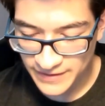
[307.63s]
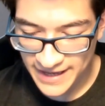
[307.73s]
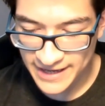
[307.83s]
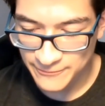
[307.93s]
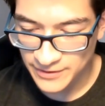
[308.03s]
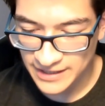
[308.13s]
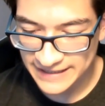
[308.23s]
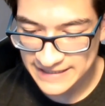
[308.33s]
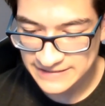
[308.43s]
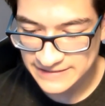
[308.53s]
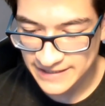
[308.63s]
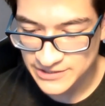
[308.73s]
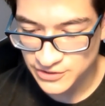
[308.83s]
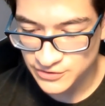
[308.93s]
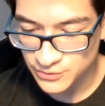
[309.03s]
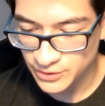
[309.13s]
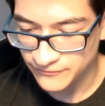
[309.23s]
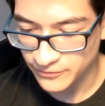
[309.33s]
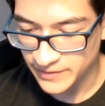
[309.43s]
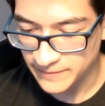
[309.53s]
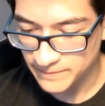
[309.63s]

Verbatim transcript: Okay, well, I guess this guy's just too good for